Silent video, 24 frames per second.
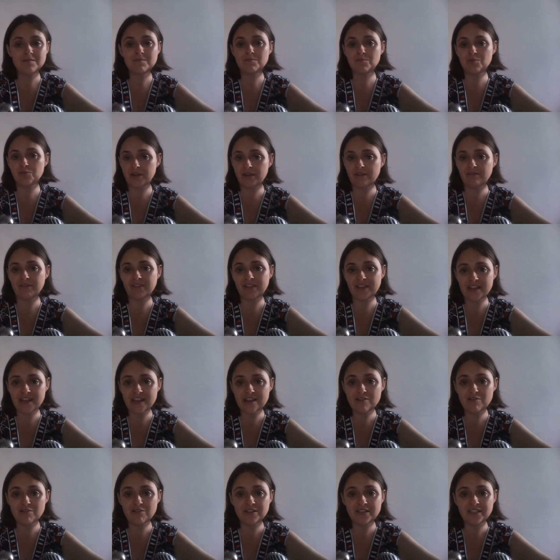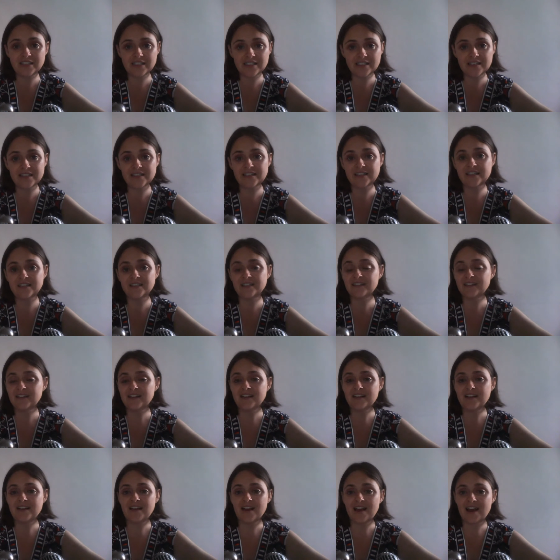put everything he could into the
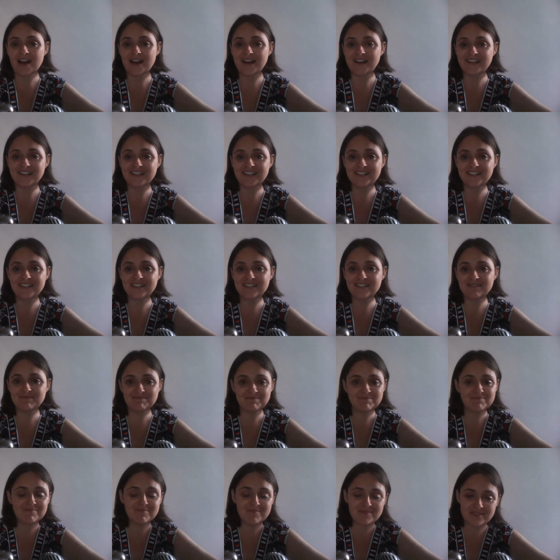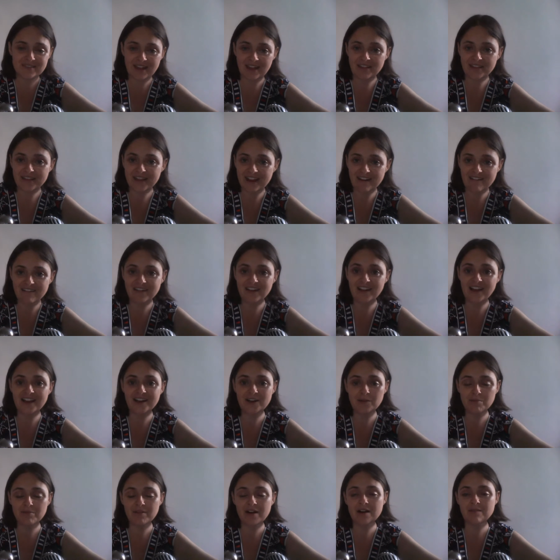South
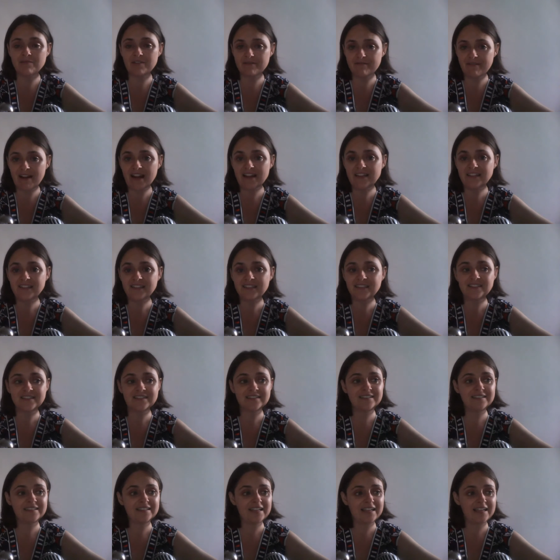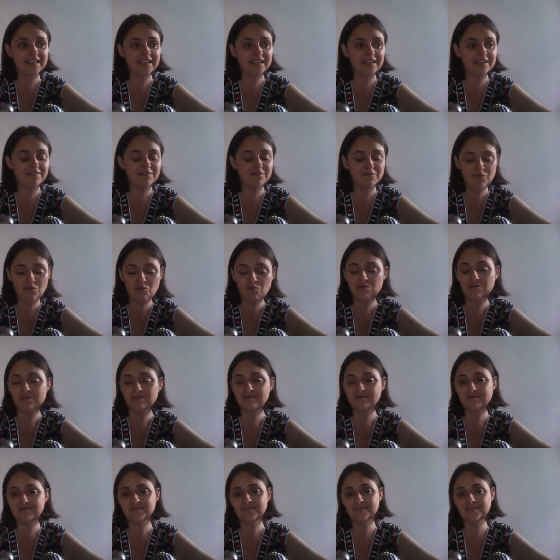Carolina primary race. He fought
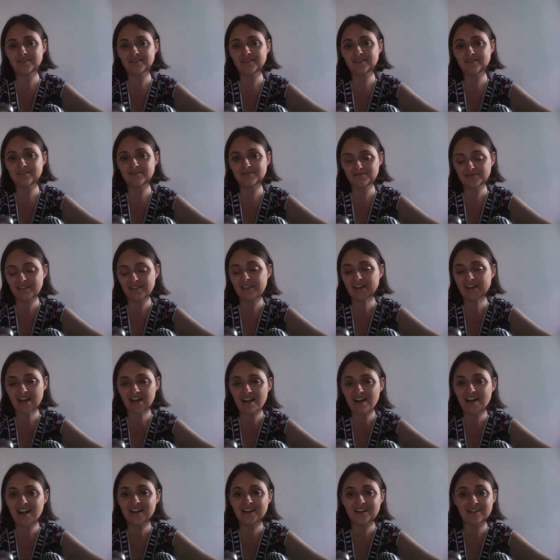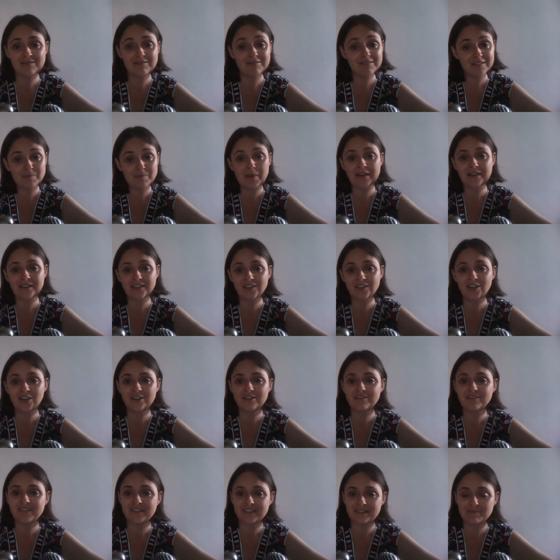very hard and spent a lot
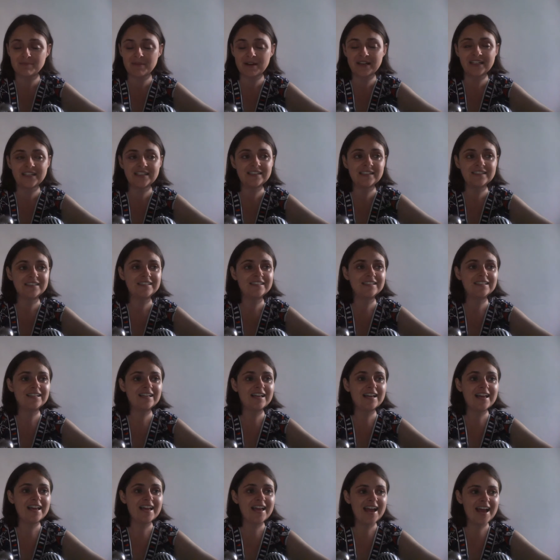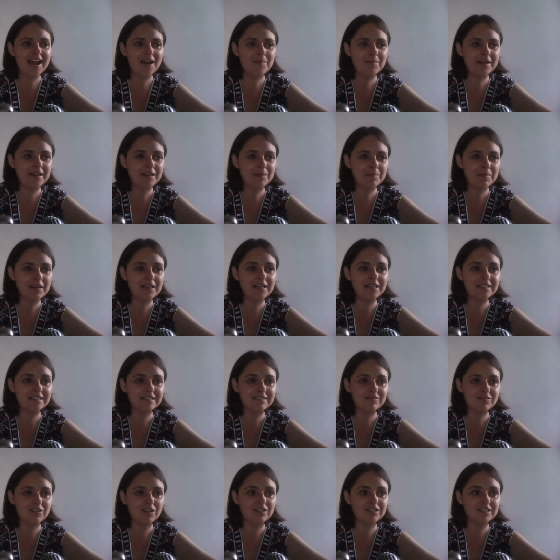of his money. How many millions
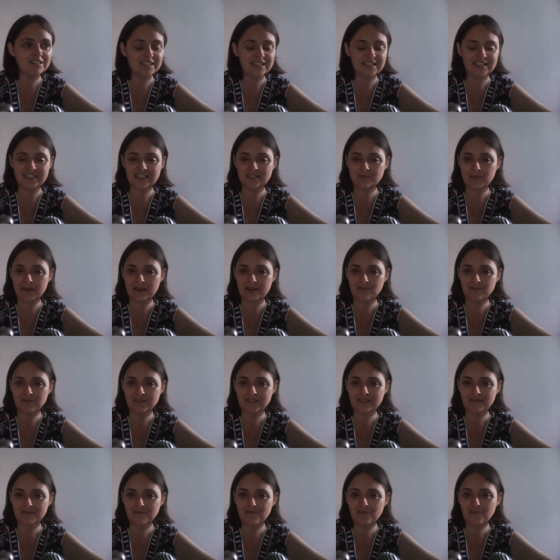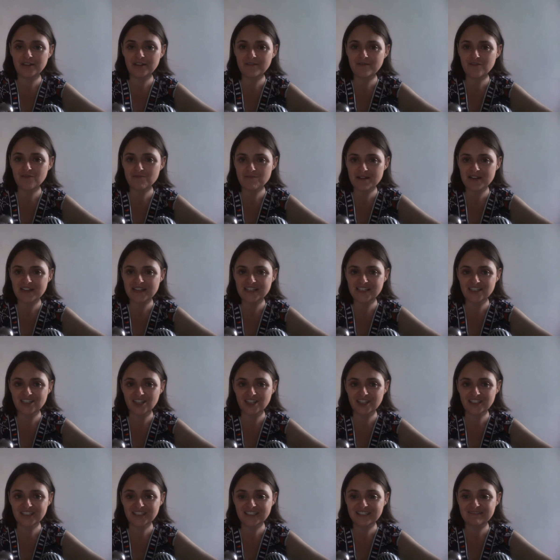of dollars did he spend? Was it $44 million?
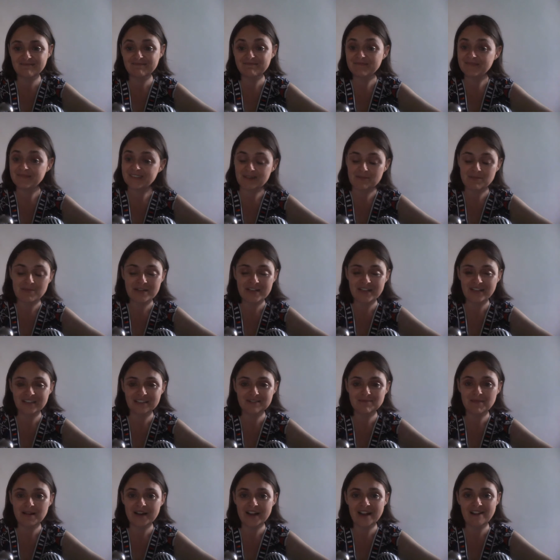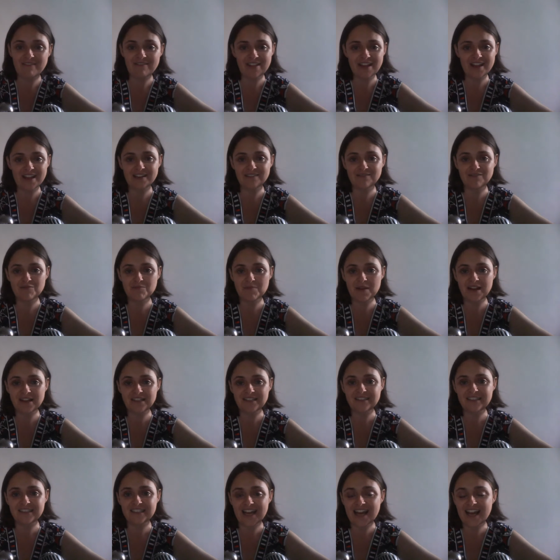Somebody else might have that
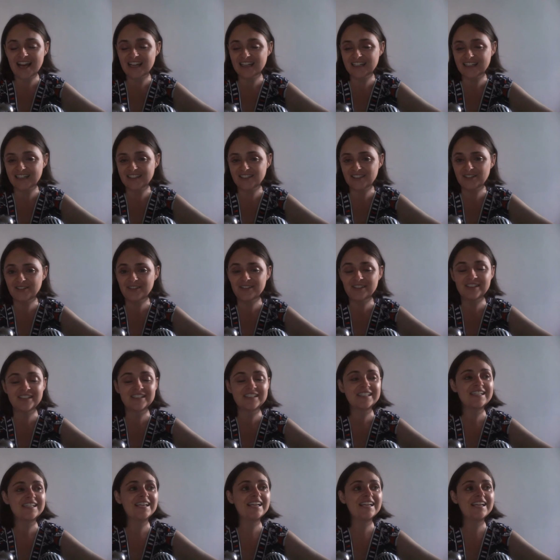information at hand. I don't.